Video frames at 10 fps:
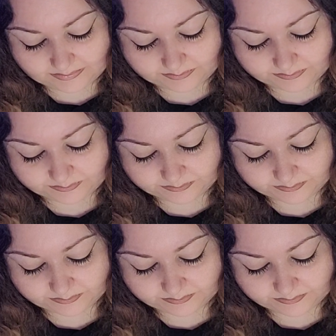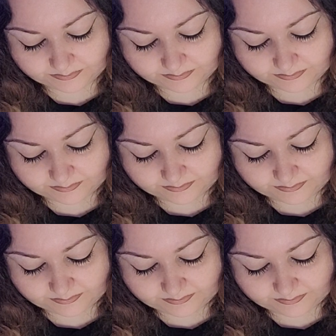
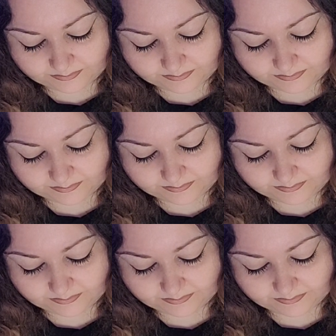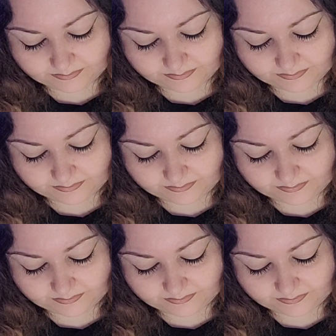No one is speaking in this clip.